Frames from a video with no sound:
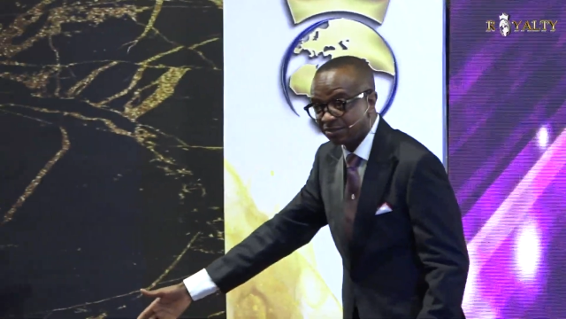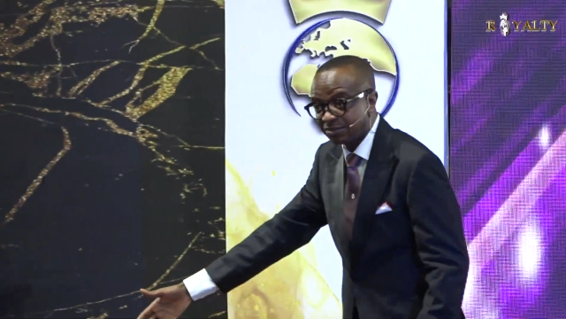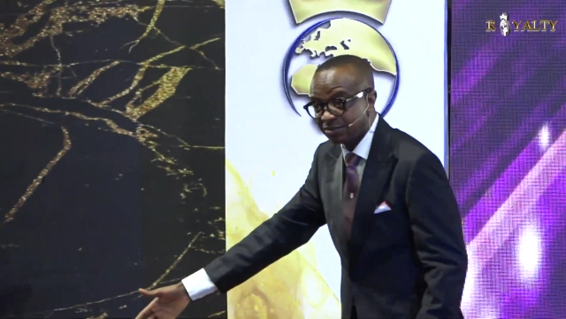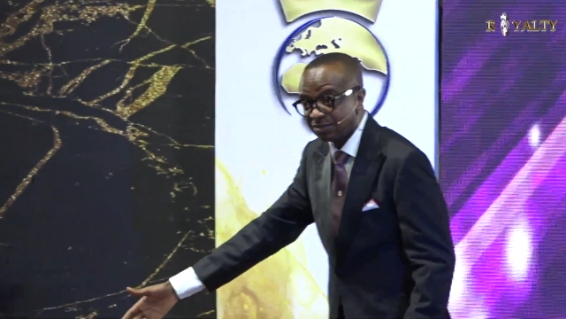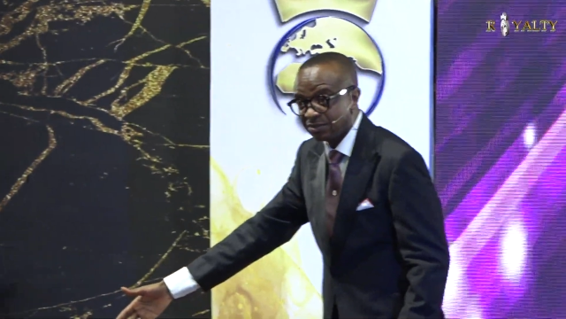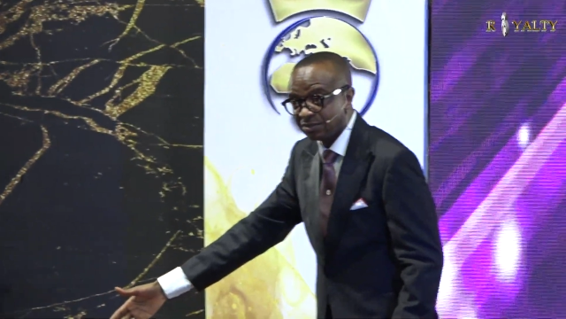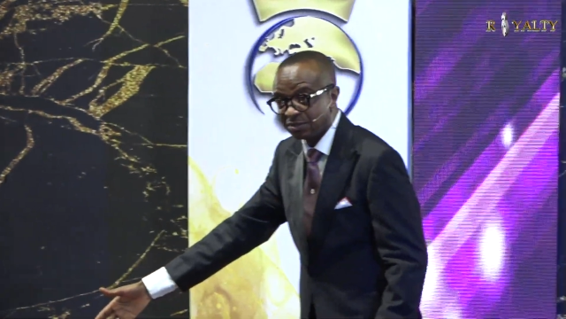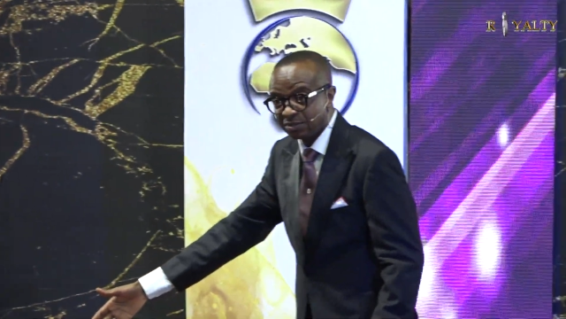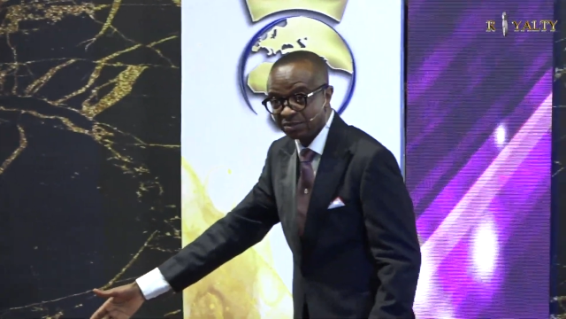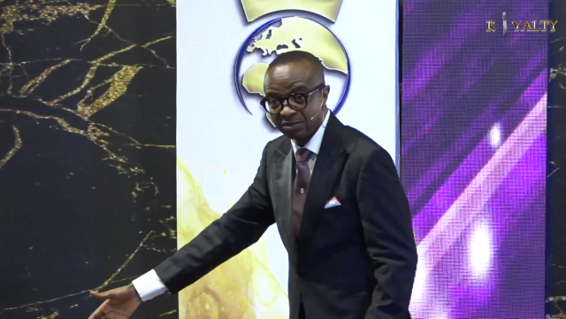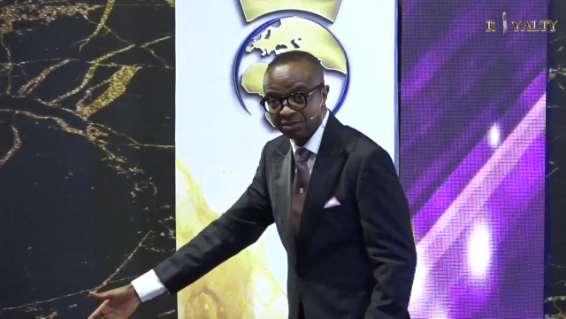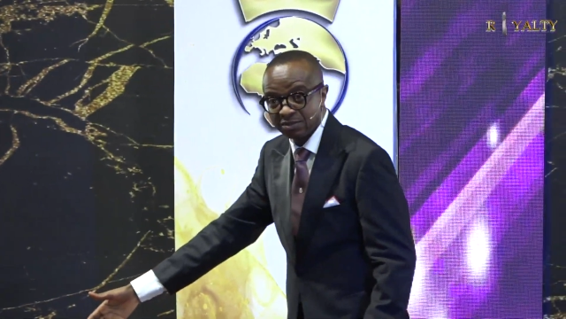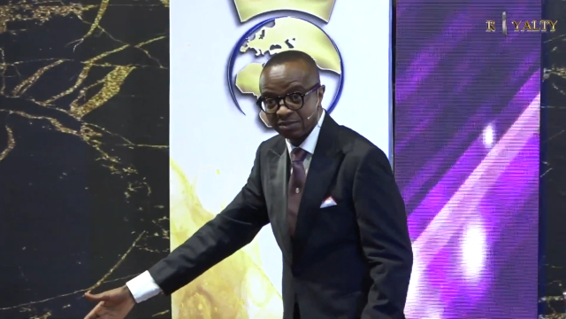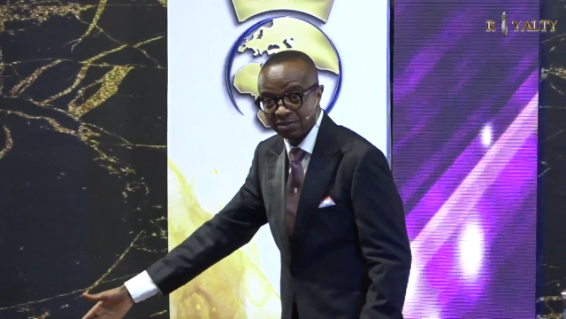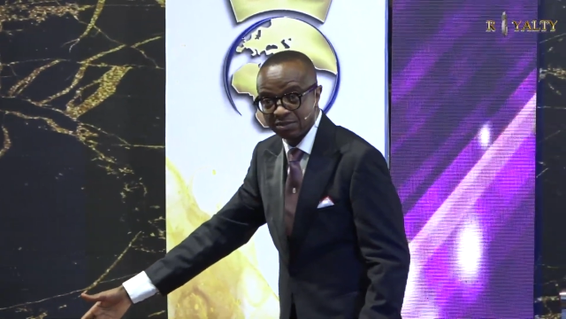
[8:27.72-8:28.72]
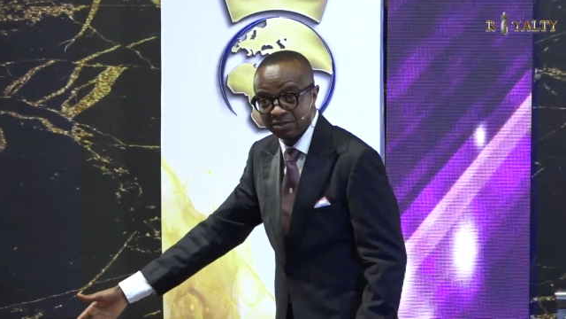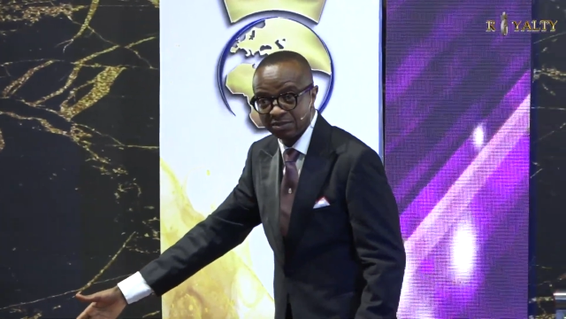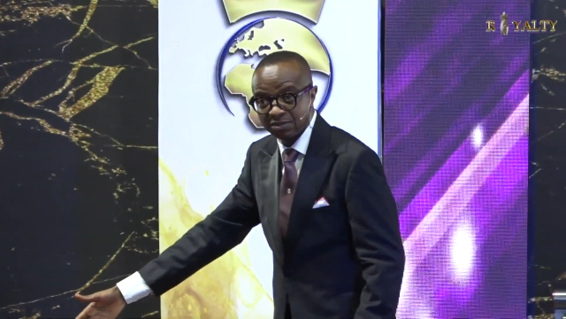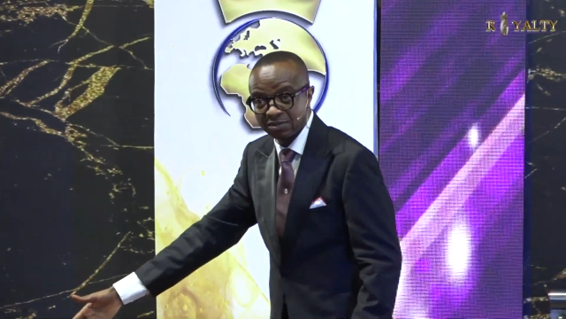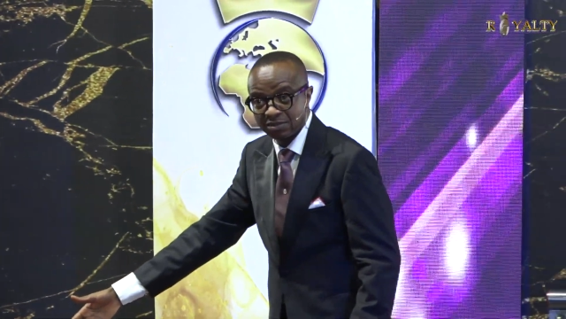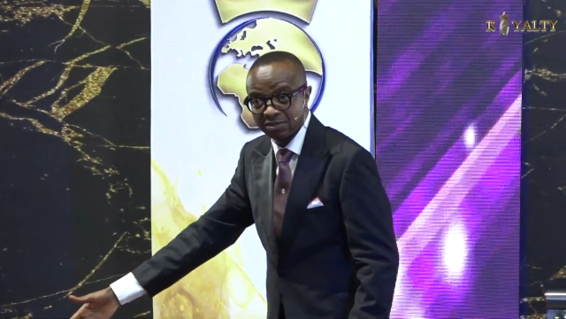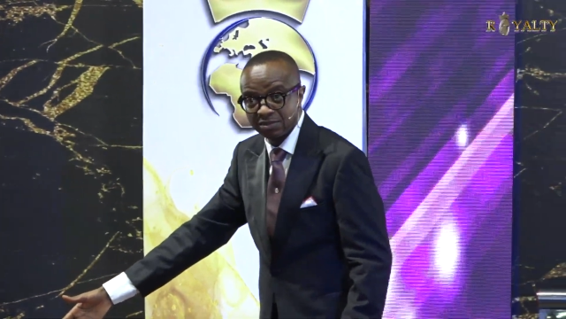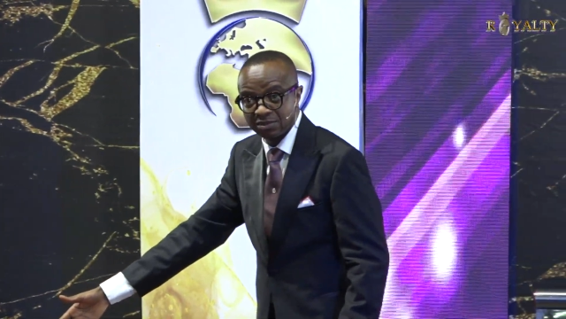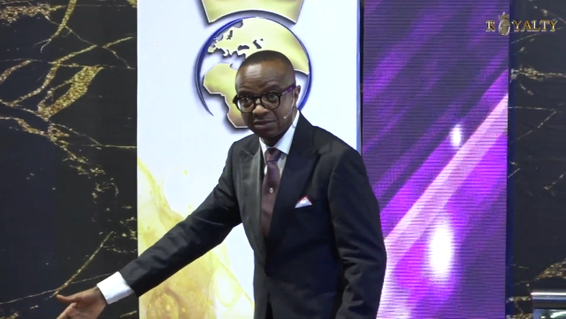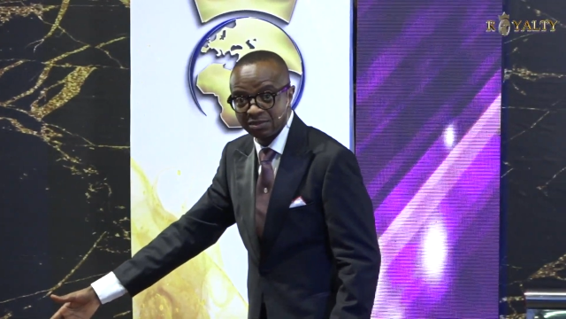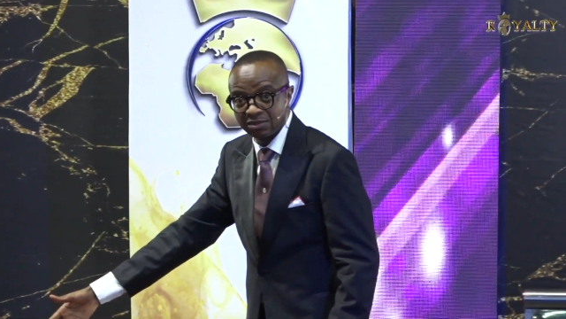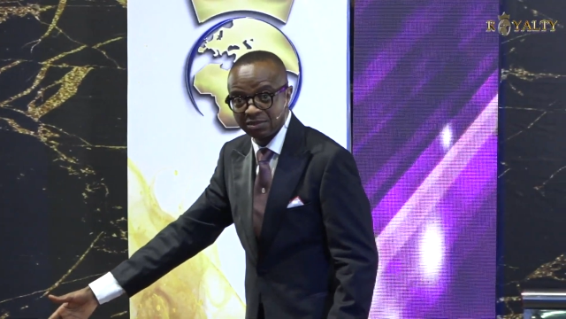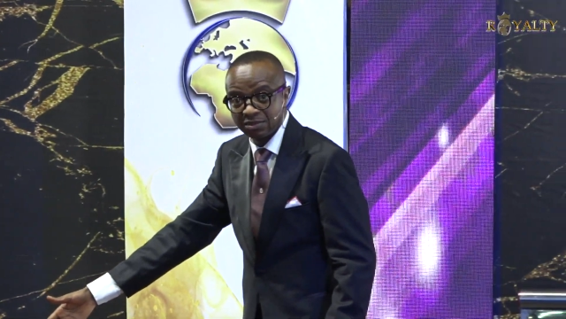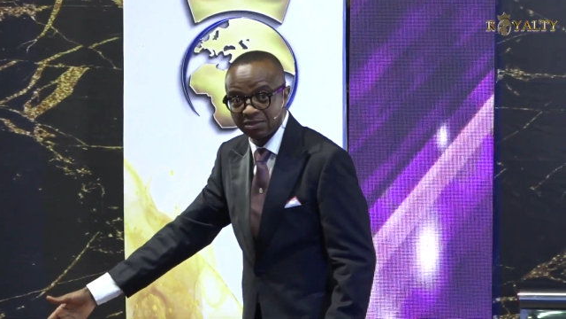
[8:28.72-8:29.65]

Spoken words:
No one is speaking in this clip.